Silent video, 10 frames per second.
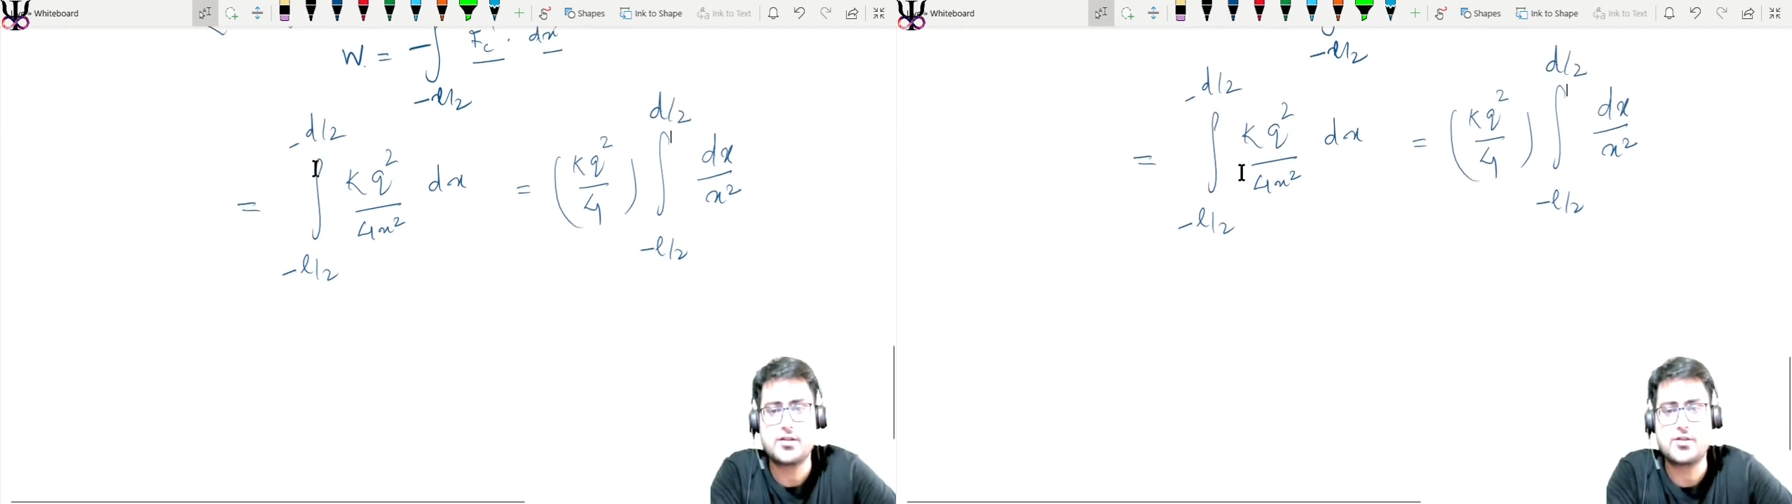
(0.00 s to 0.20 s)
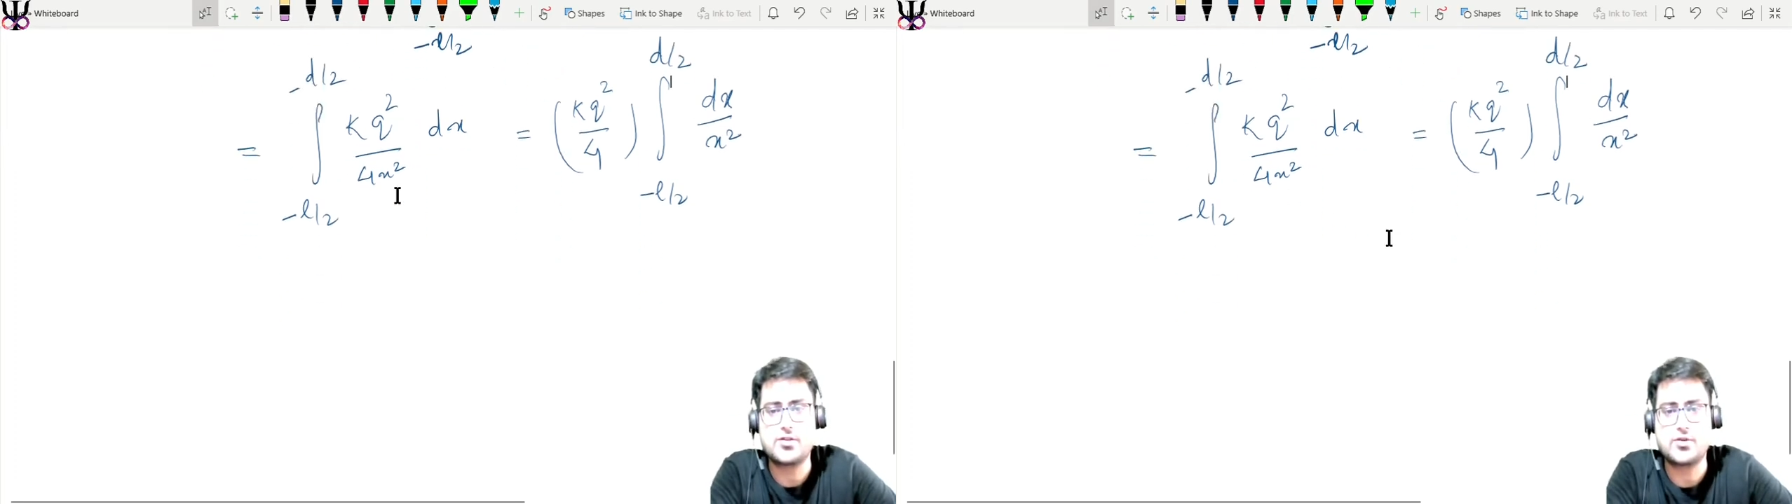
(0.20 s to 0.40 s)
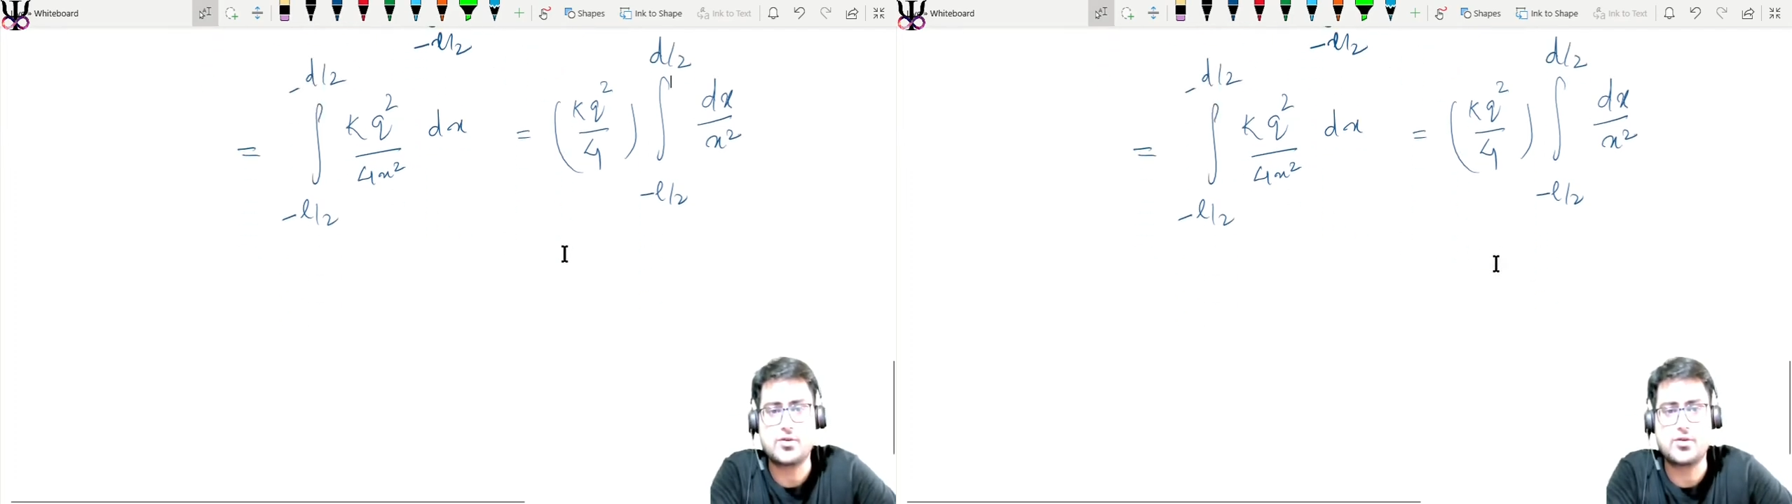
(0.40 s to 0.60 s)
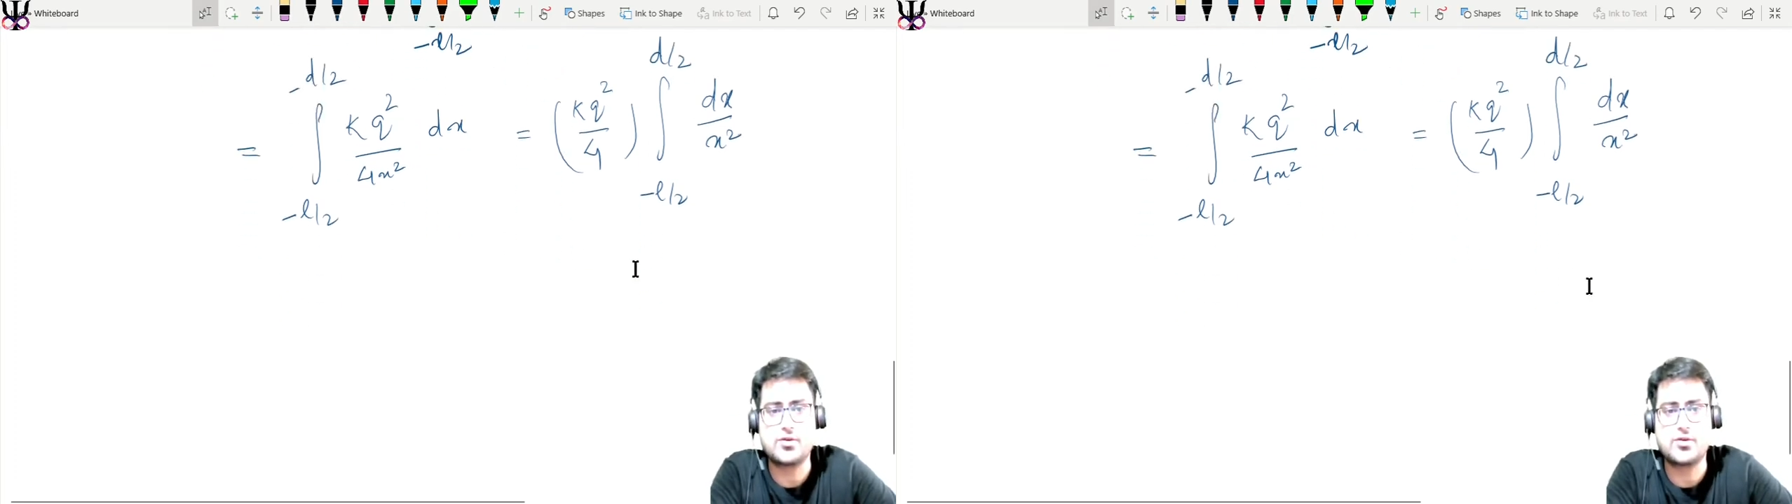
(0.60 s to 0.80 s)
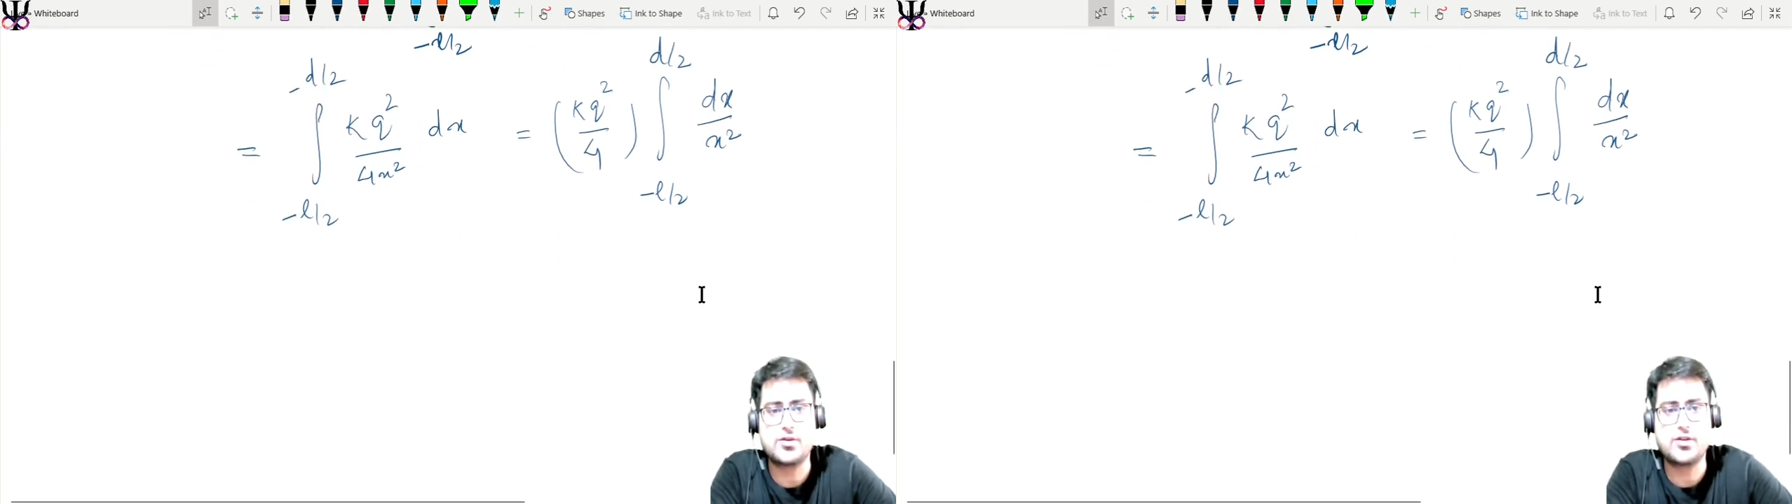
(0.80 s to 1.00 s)

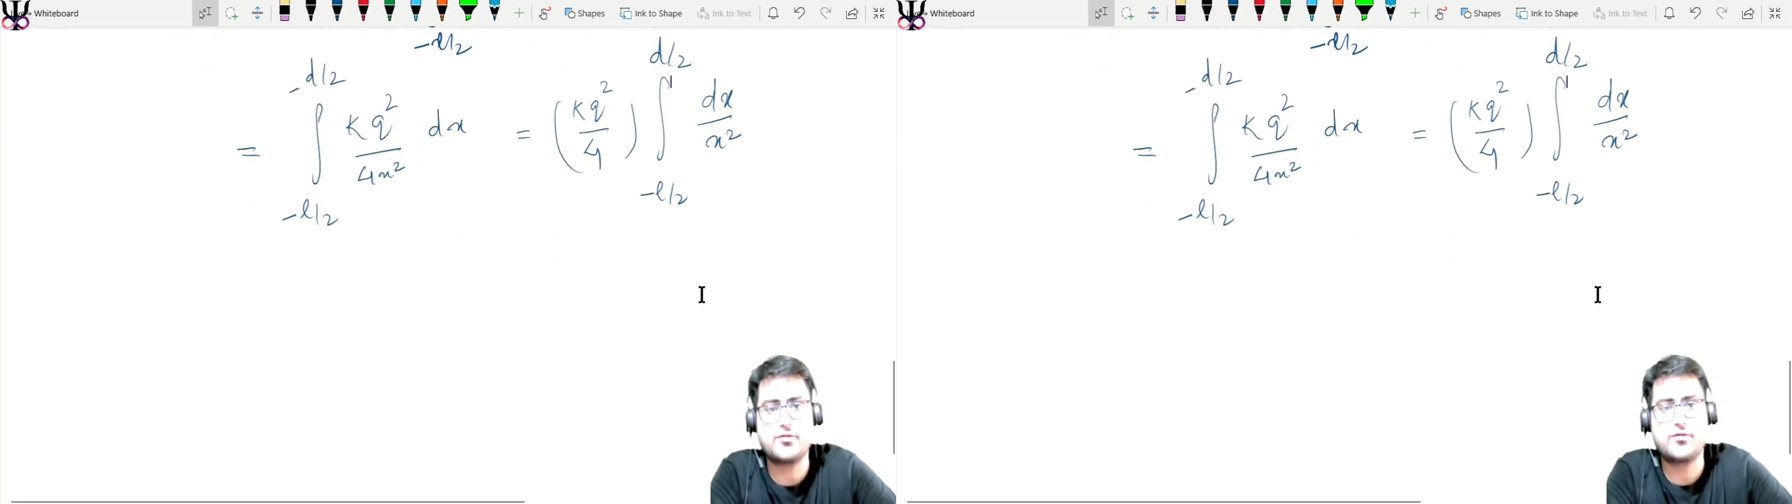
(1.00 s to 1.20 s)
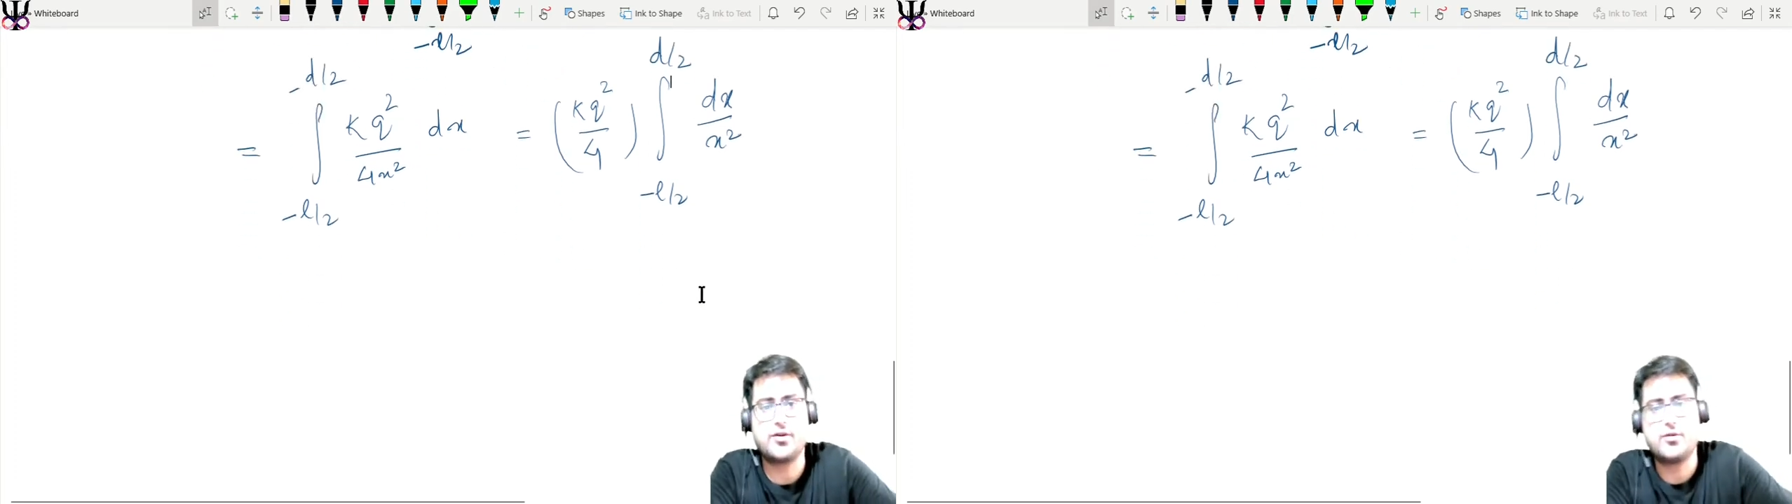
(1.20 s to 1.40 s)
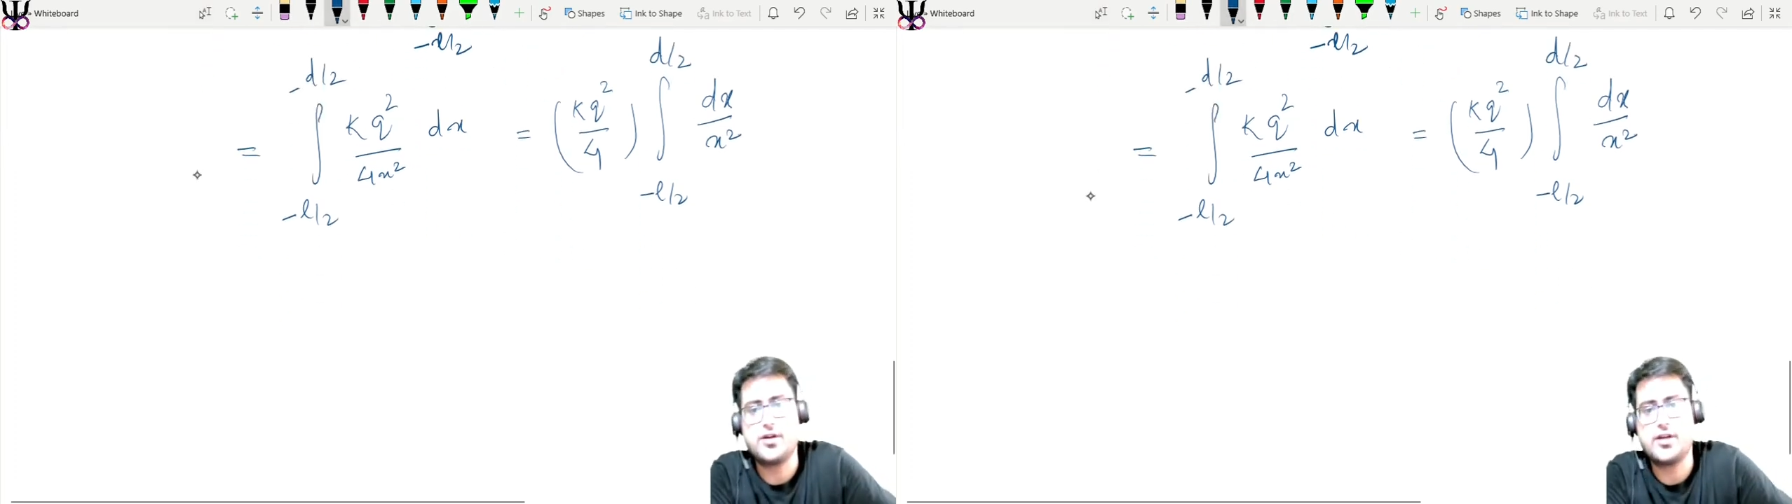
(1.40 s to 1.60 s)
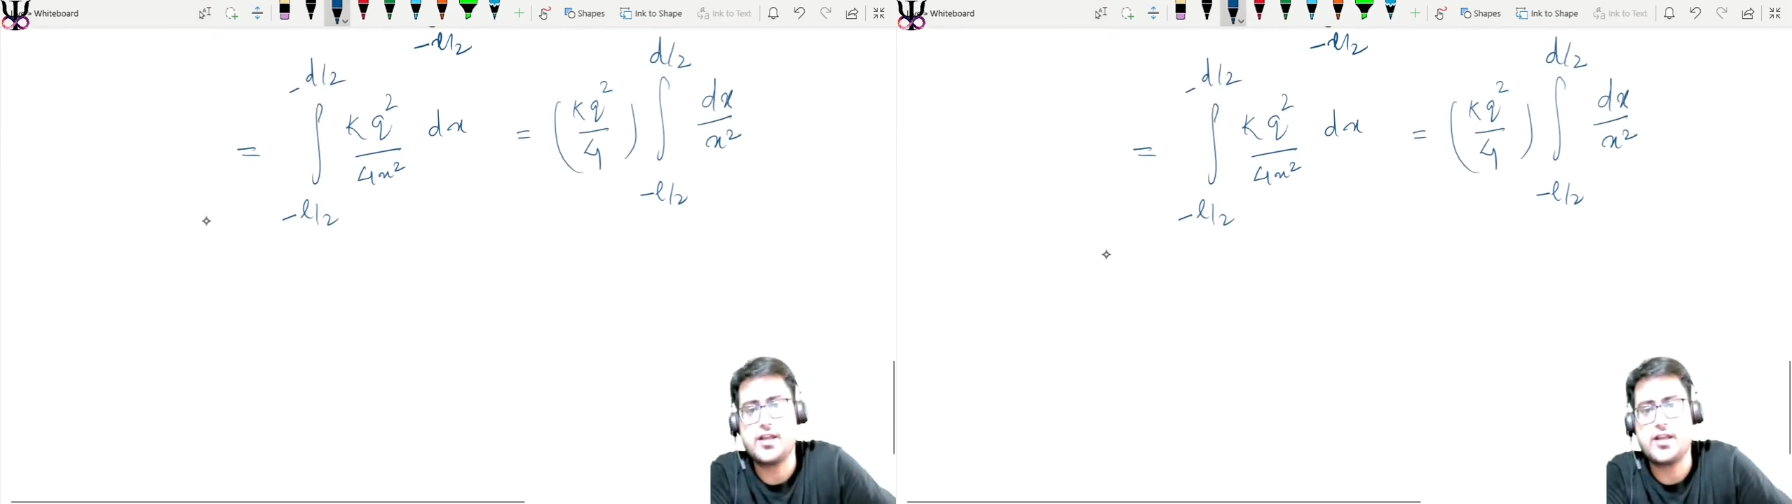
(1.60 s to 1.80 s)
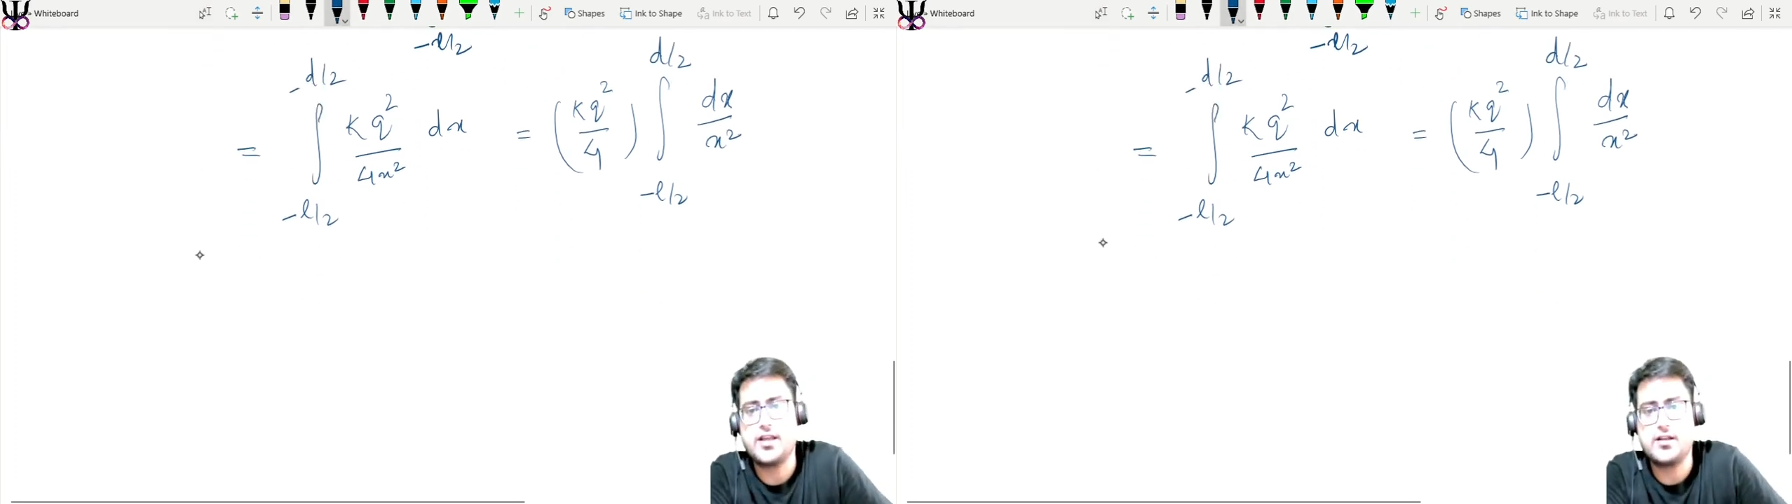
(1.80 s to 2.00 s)
So if we do it
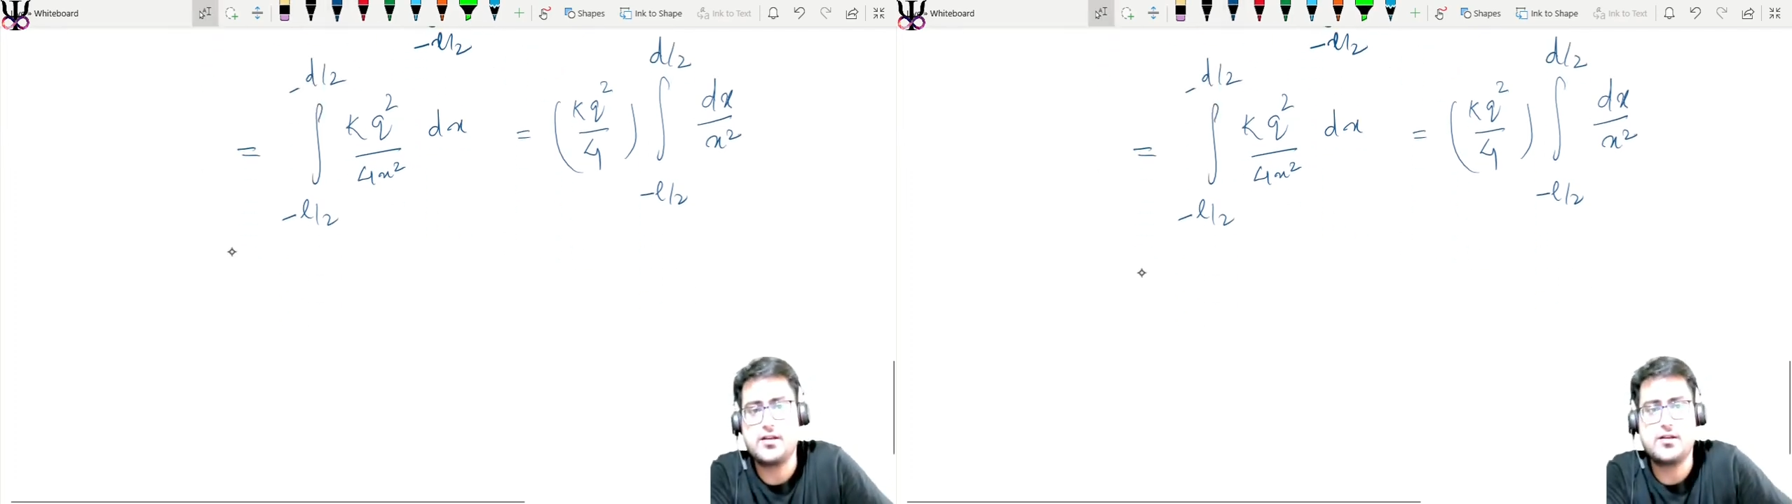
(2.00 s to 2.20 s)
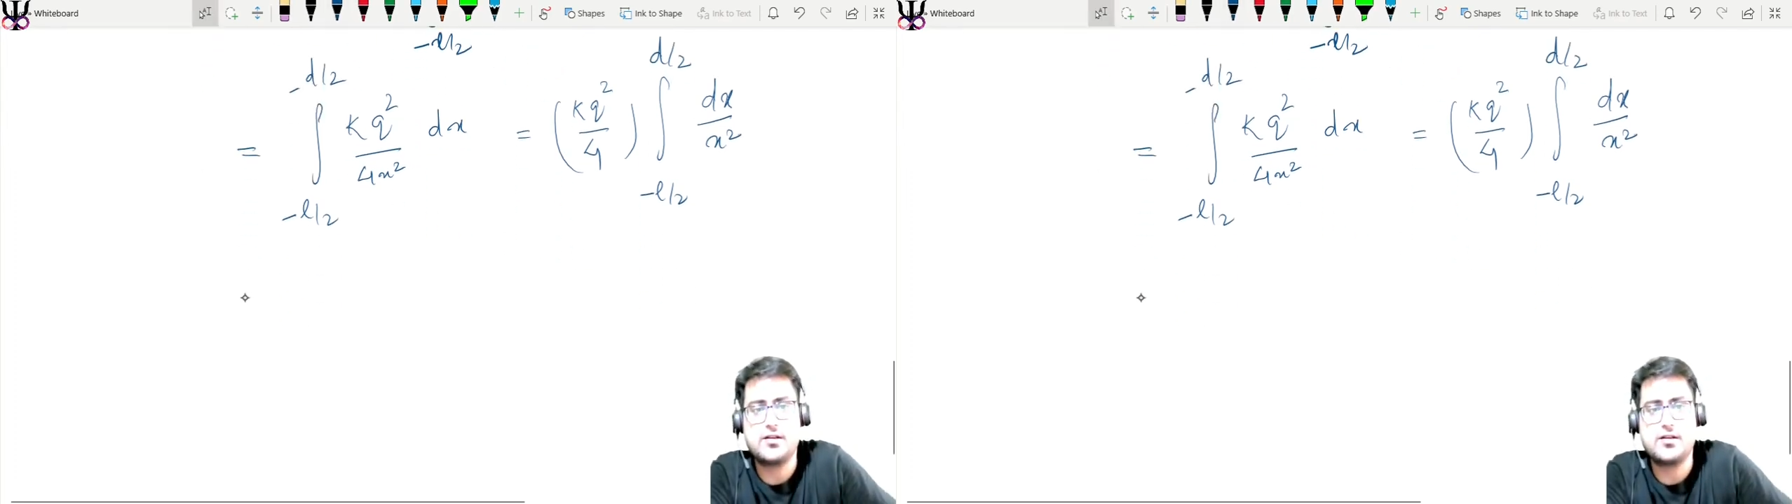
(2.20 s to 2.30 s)
again,